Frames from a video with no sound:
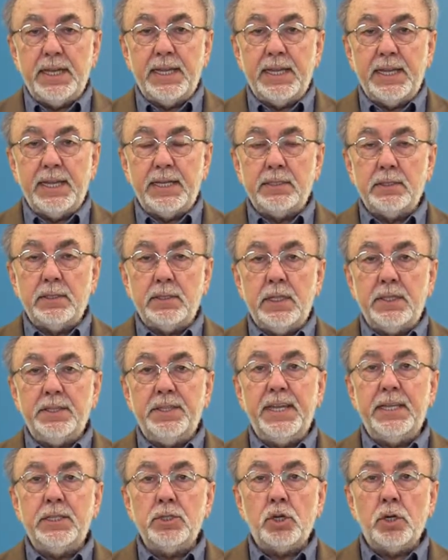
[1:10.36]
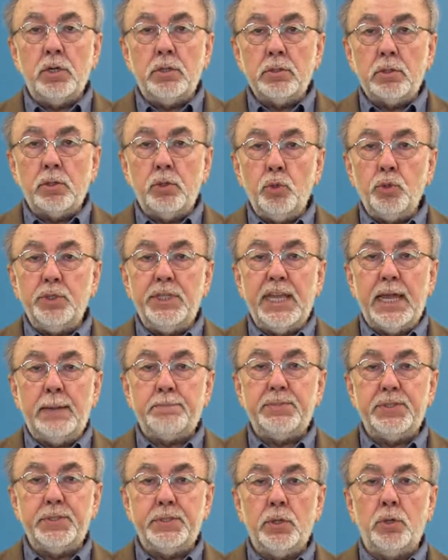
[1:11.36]
and then conclude the
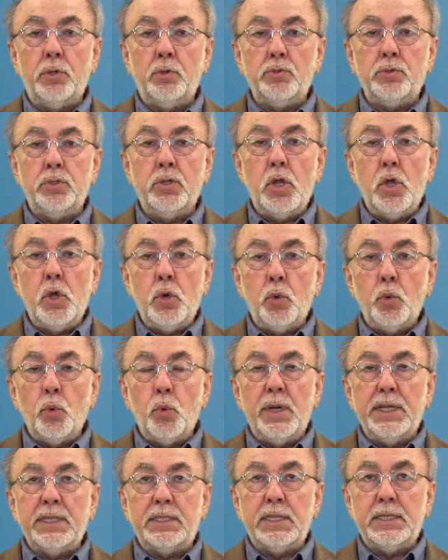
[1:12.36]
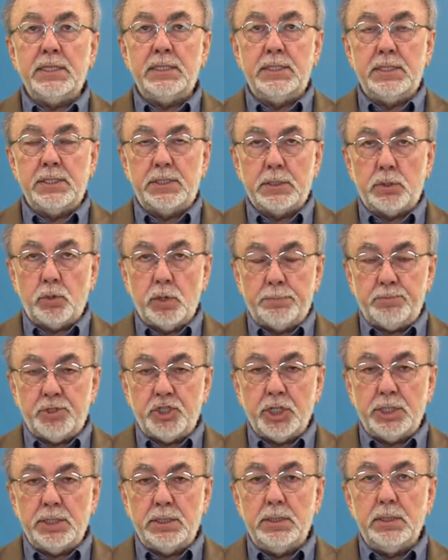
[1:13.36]
episode with a
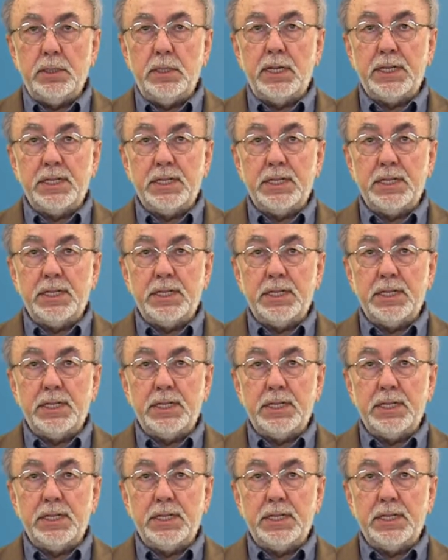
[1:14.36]
description,